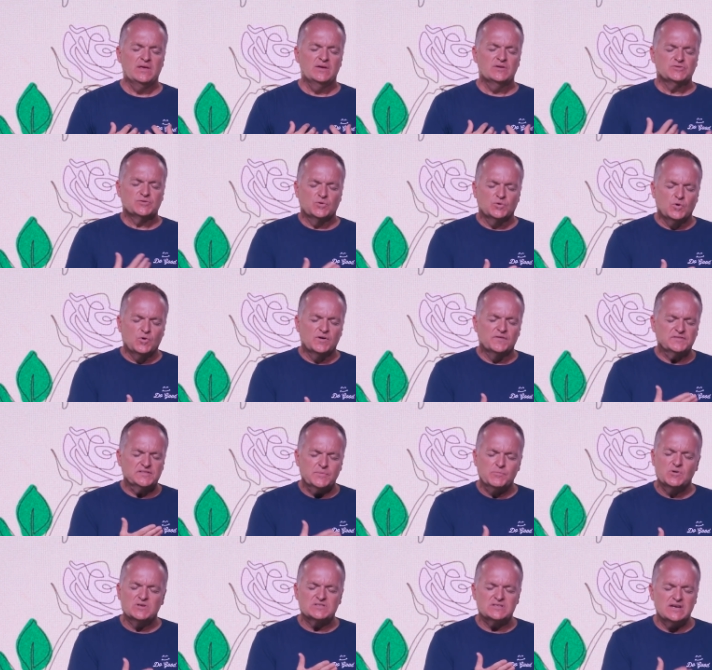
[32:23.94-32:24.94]
So, Lord, if
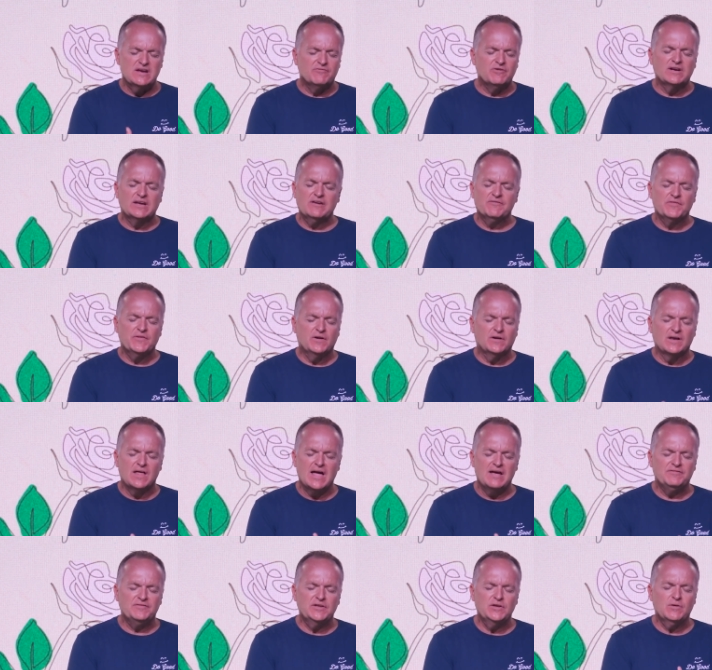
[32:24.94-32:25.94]
someone's never given their
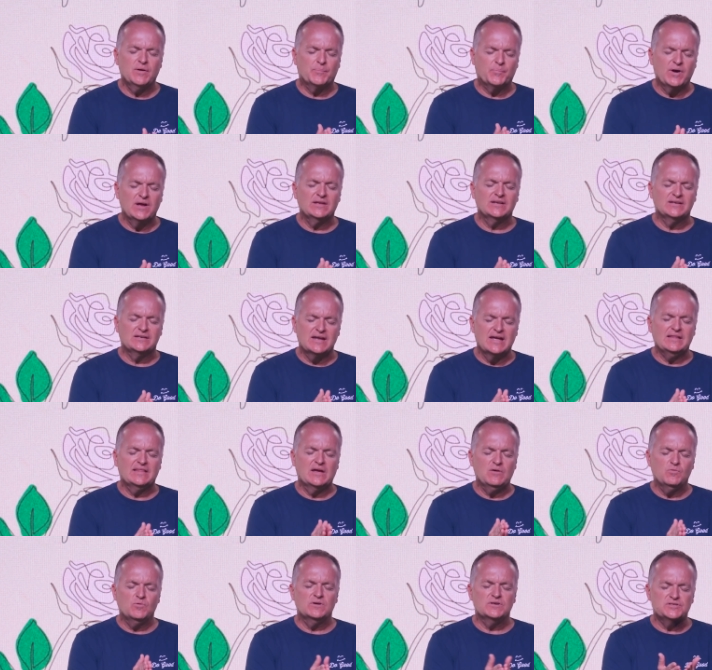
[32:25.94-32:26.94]
life to you, I pray today they
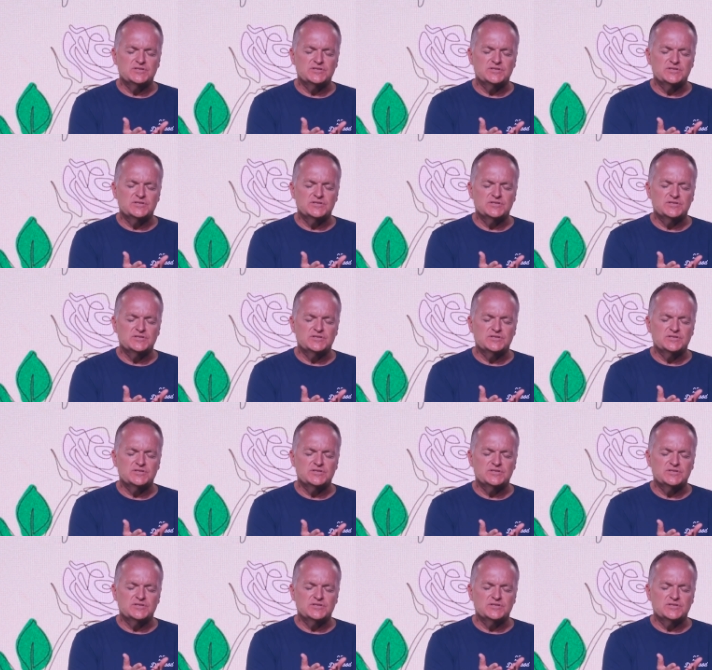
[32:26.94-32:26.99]
would.